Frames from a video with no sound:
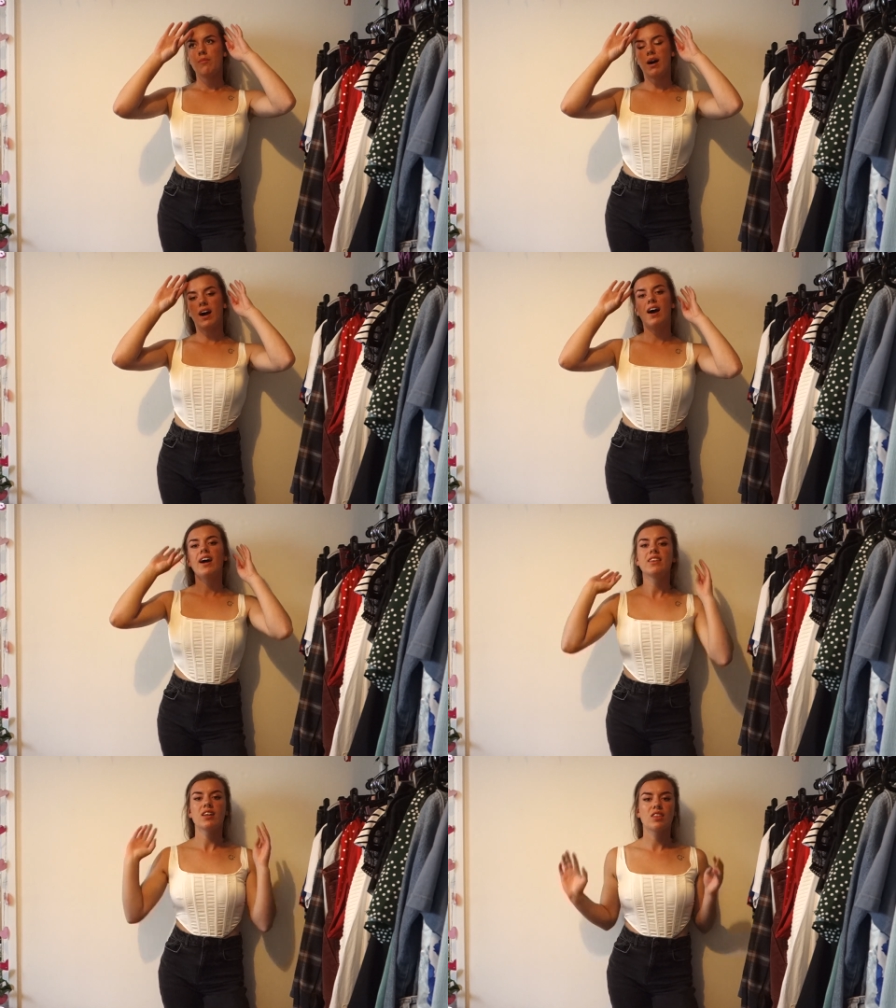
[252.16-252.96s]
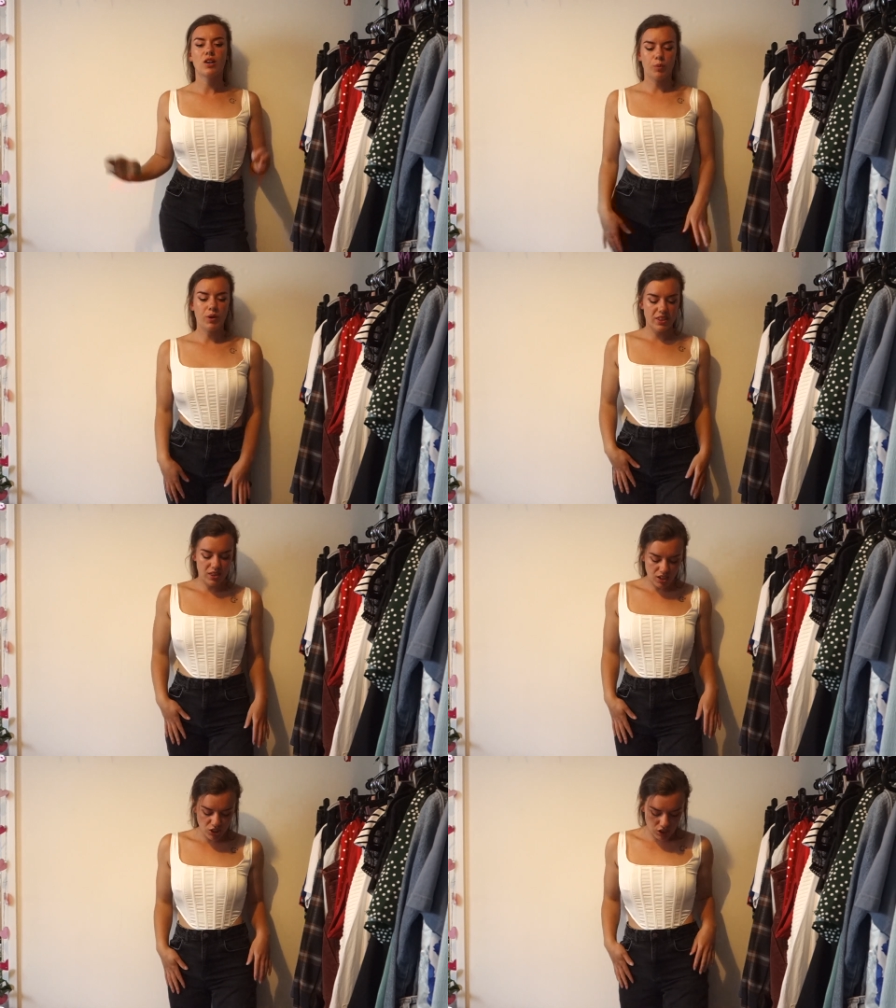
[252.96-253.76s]
but I think that
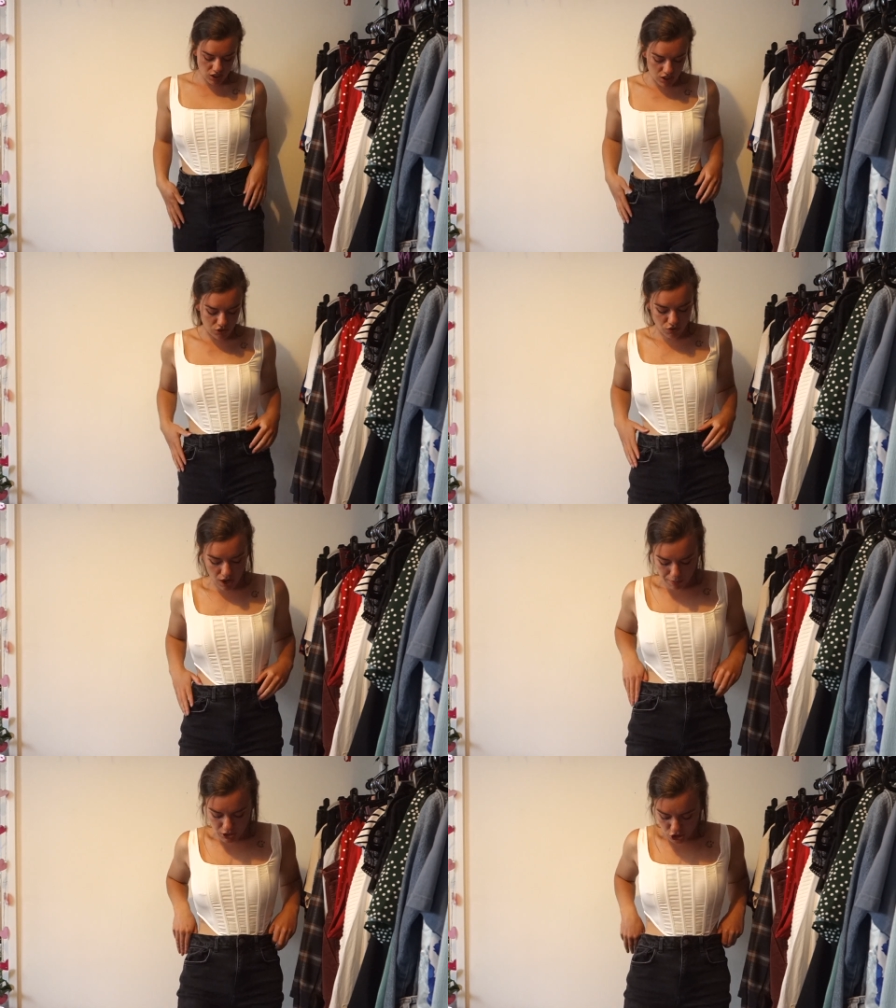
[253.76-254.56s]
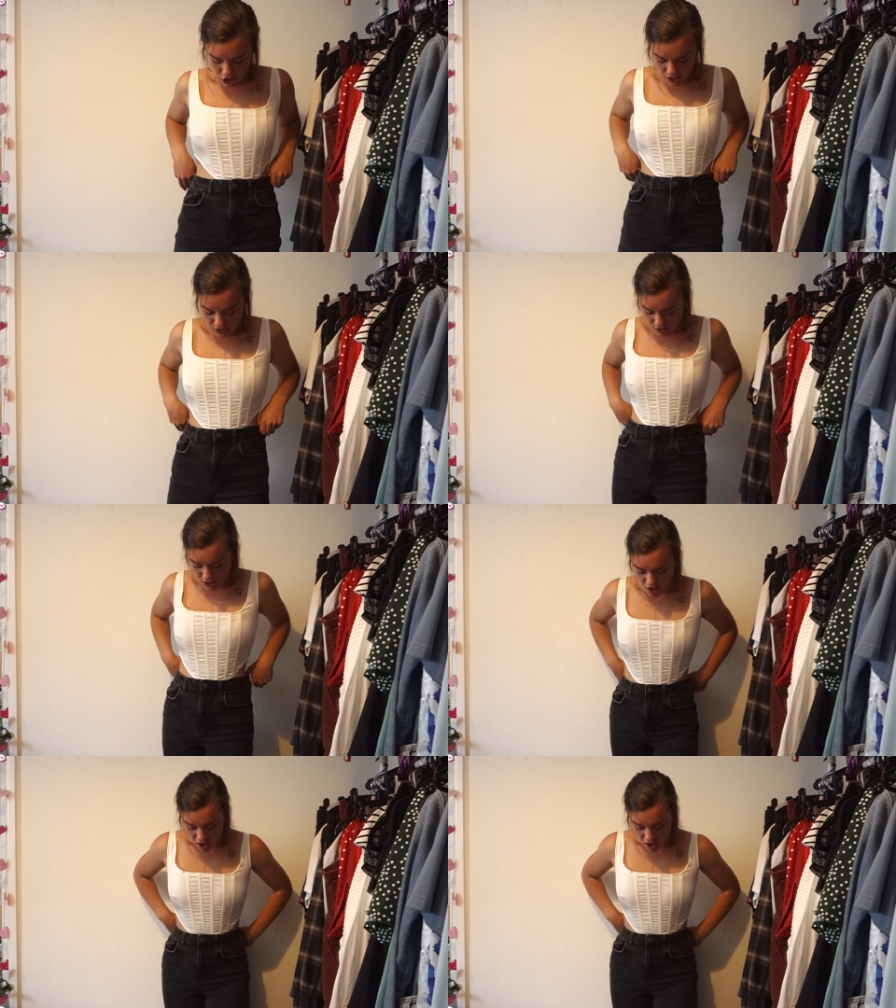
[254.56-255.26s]
with just these ripped jeans,